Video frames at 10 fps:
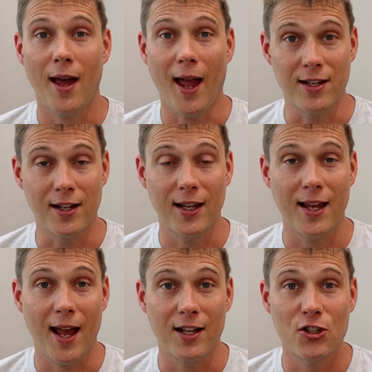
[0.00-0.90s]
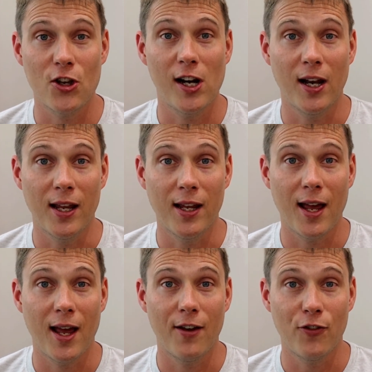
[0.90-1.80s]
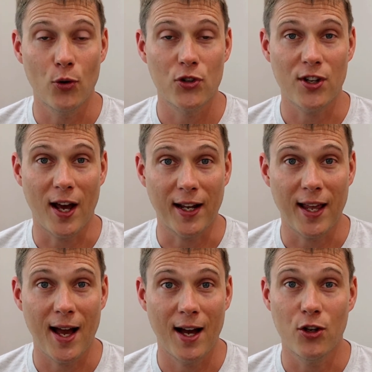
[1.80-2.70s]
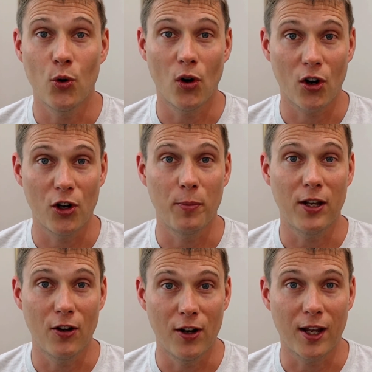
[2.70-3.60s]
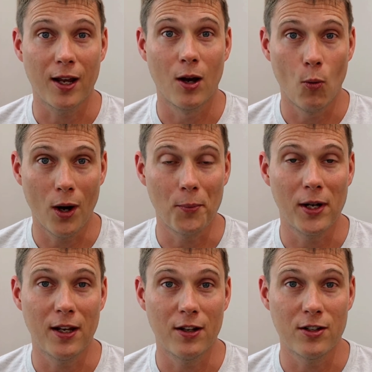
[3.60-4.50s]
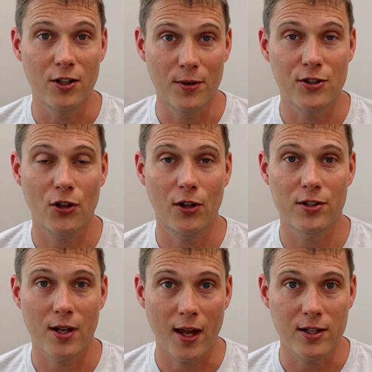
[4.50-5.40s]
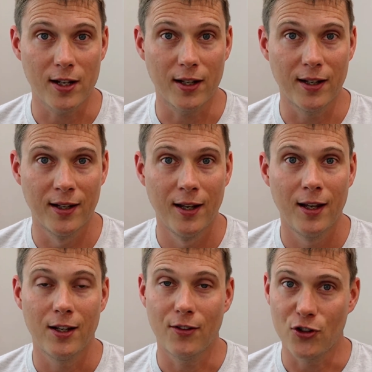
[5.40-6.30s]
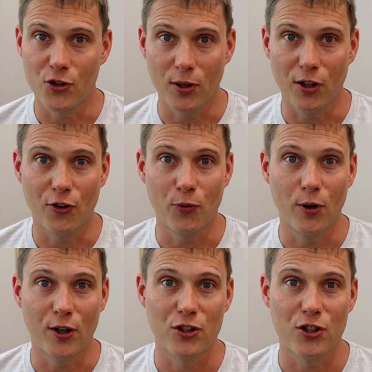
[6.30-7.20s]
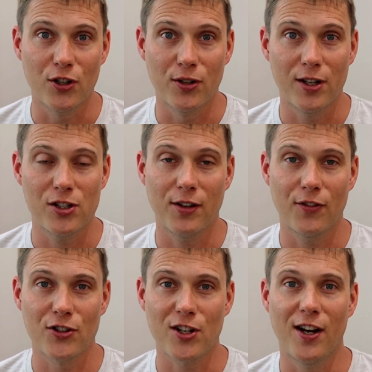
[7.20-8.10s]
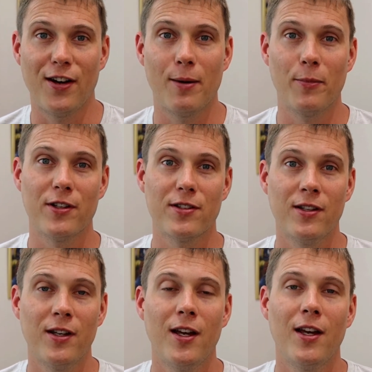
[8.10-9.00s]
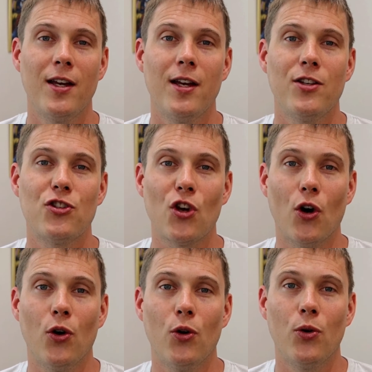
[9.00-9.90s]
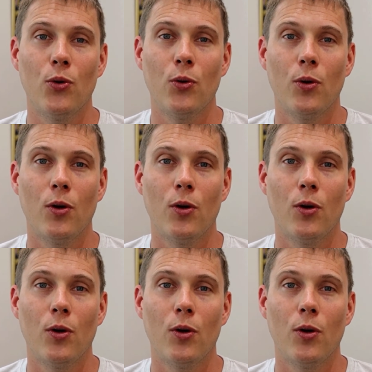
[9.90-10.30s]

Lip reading: annually, and certainly if you're starting out, you're not going to be earning $1 million annually. You have to do a lot of work to achieve those kind of numbers. So